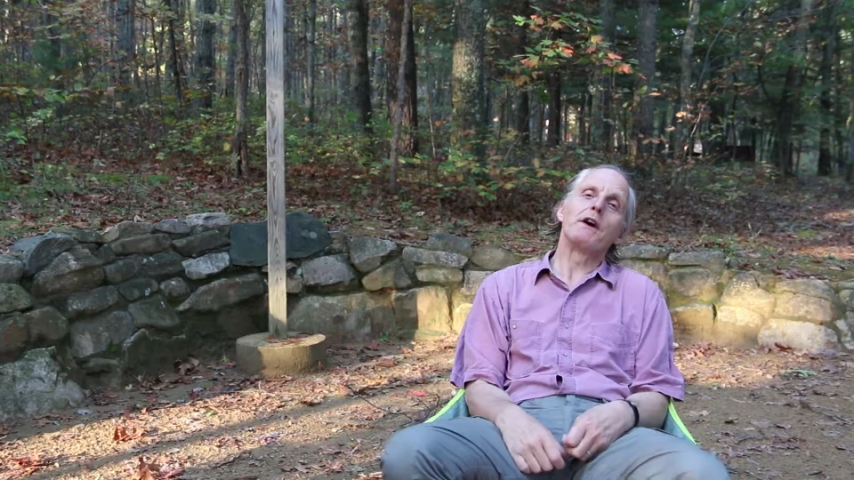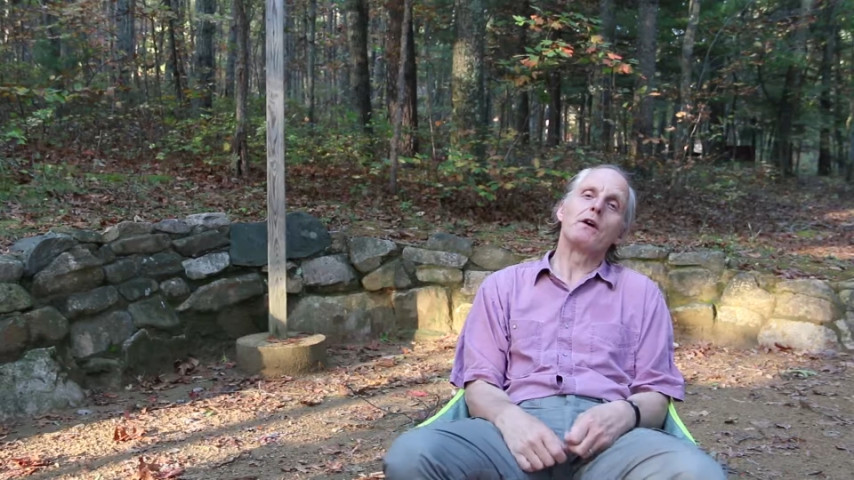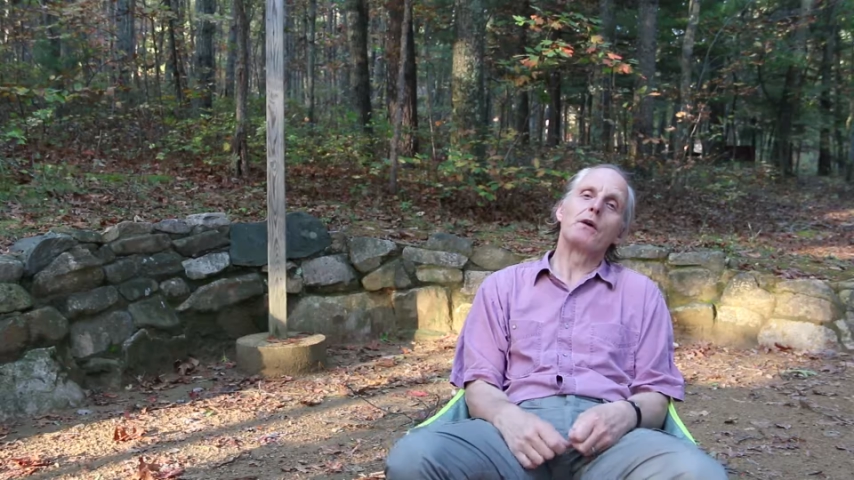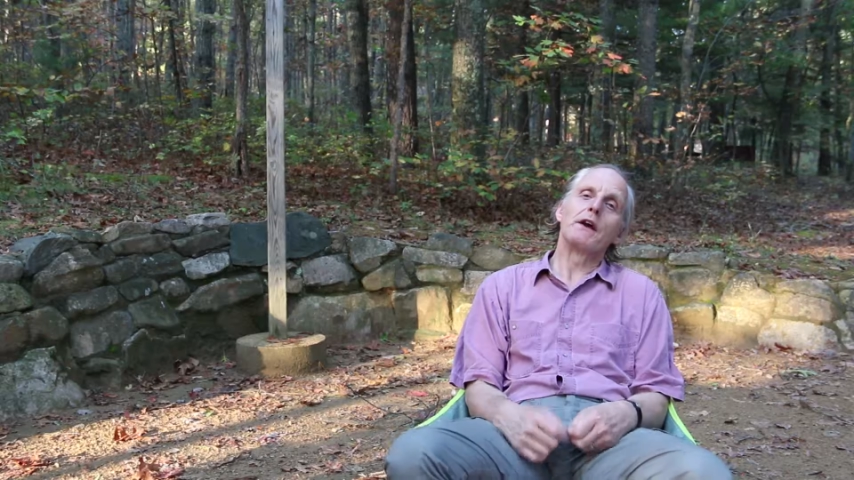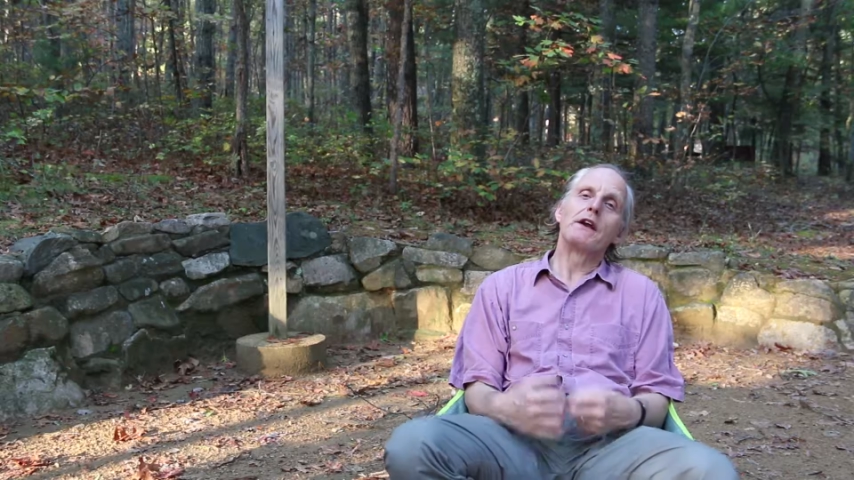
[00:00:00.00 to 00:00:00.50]

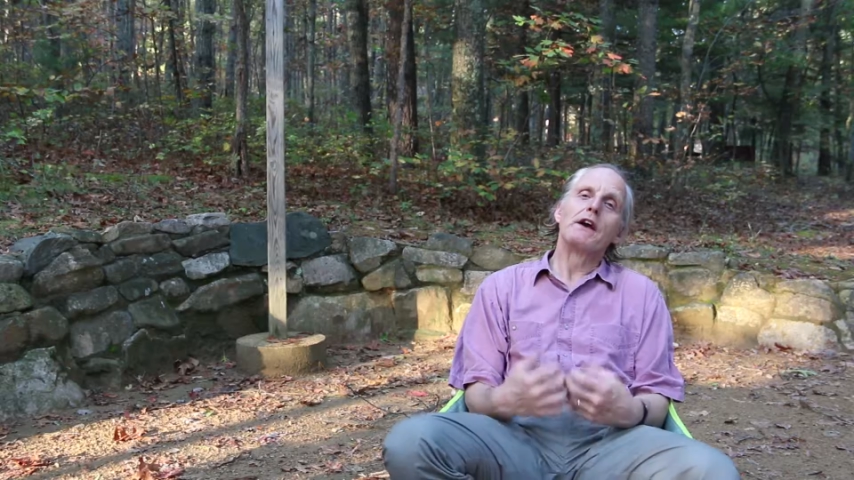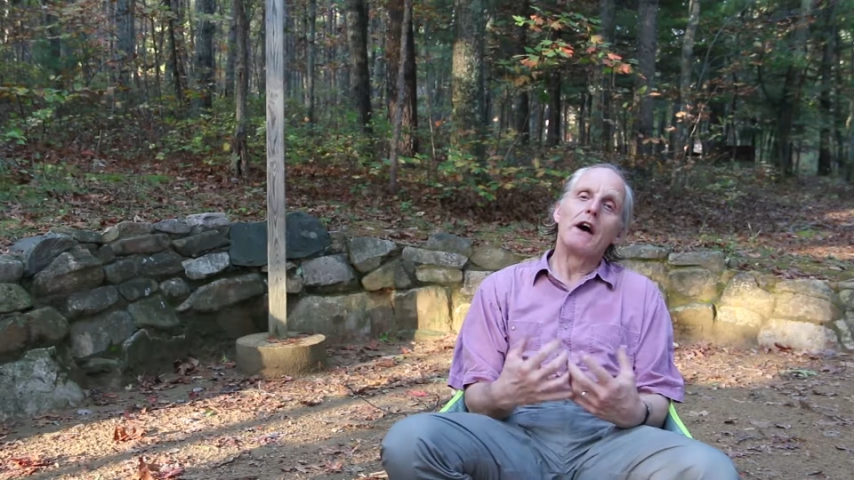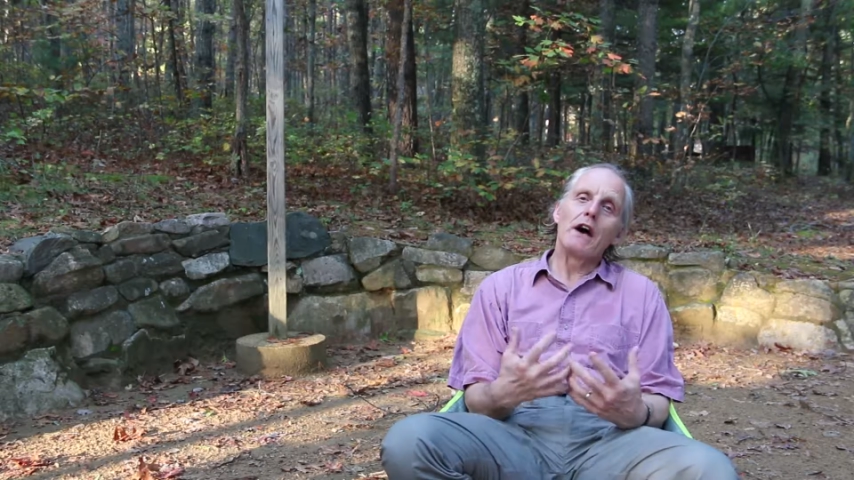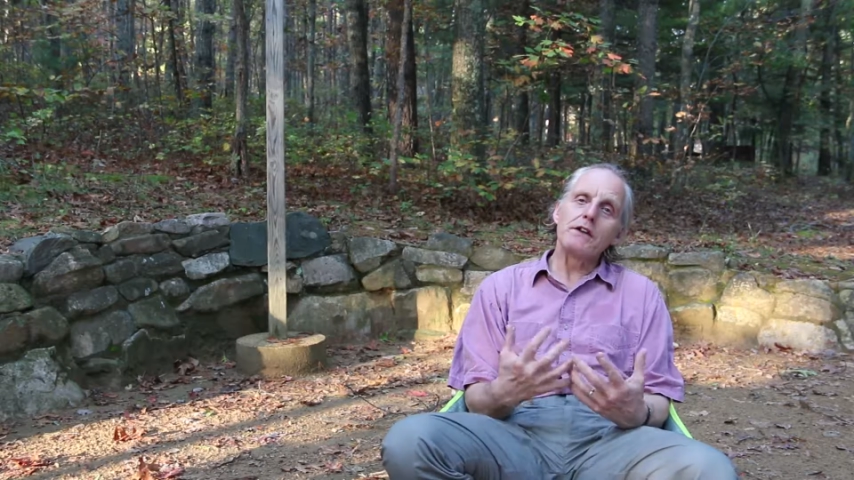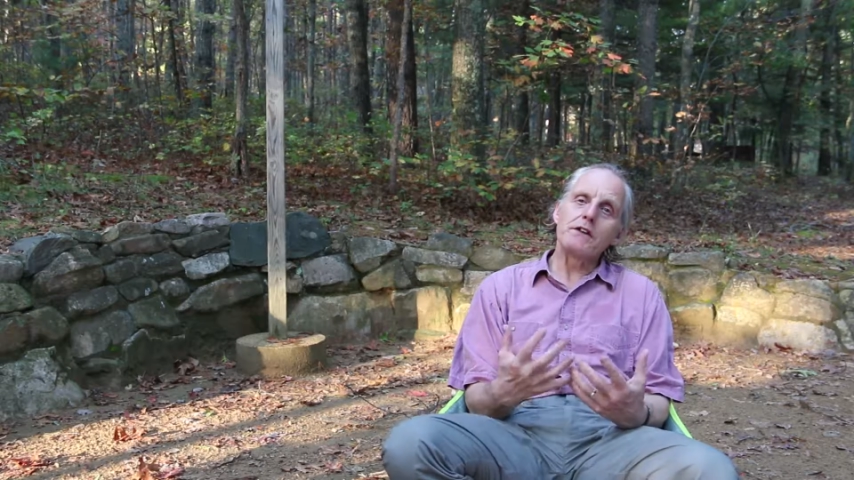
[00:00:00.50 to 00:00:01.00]
Parkway
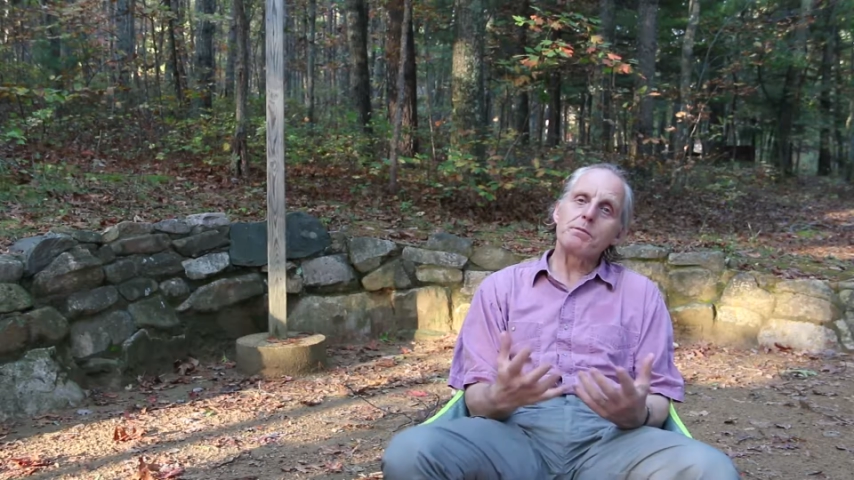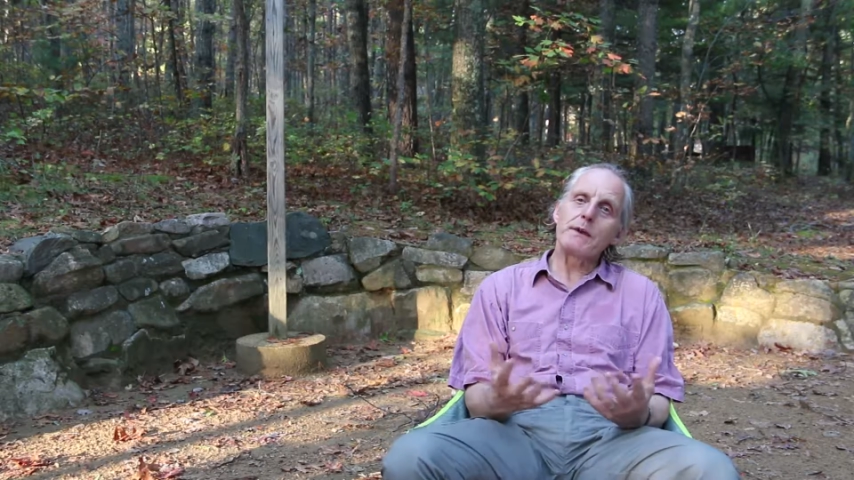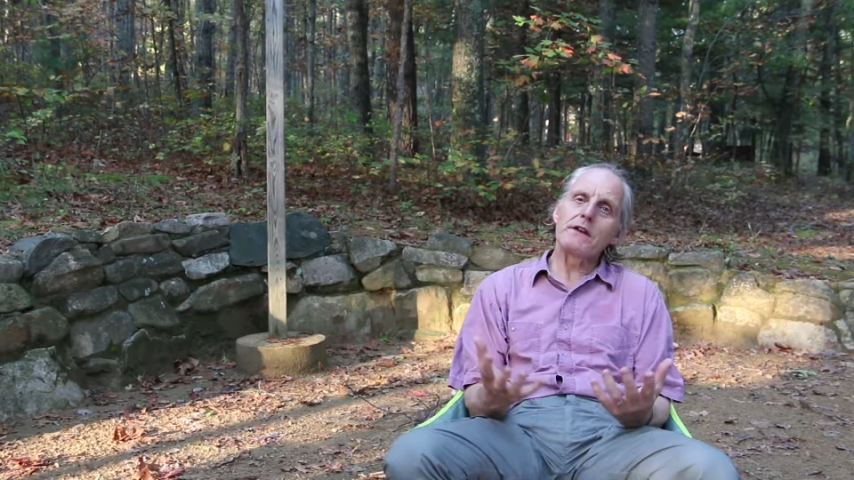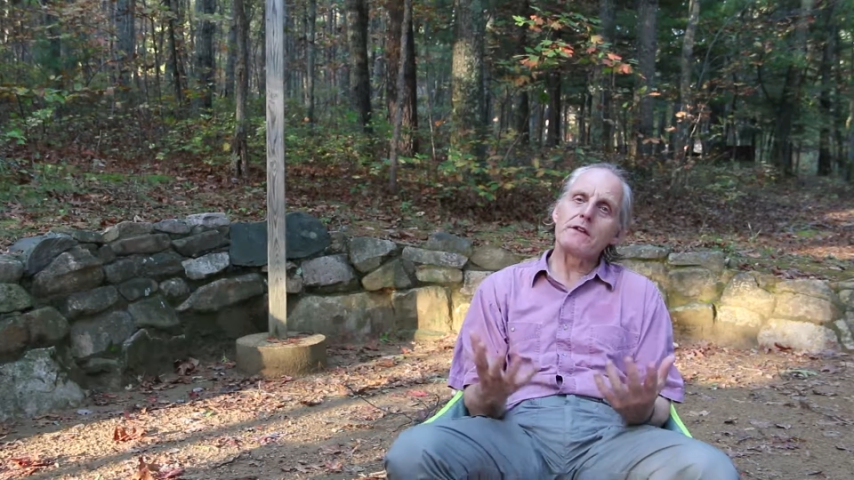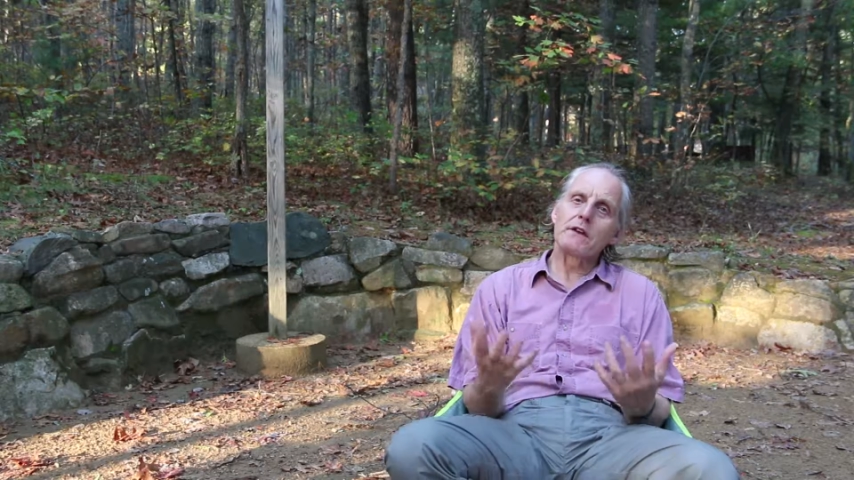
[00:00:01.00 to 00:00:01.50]
and you
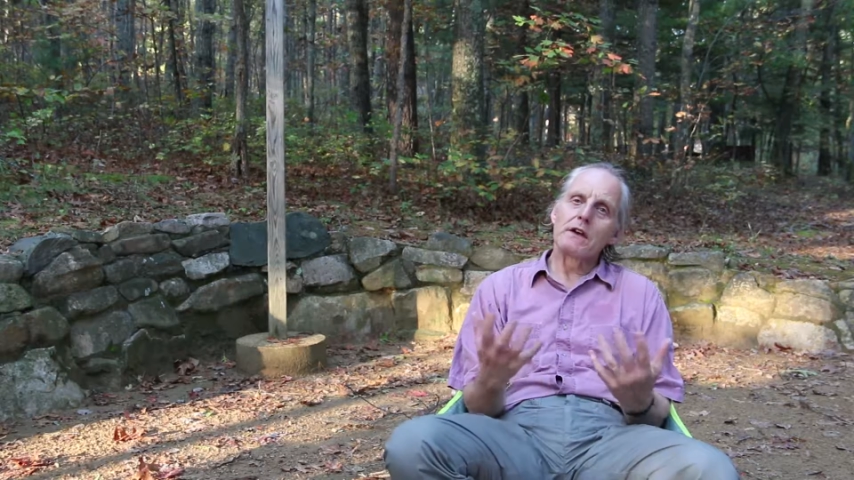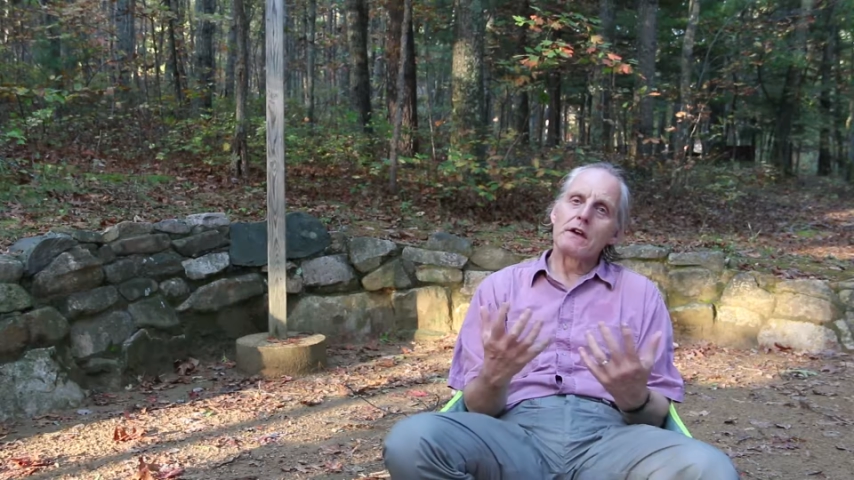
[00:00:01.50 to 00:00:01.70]
spend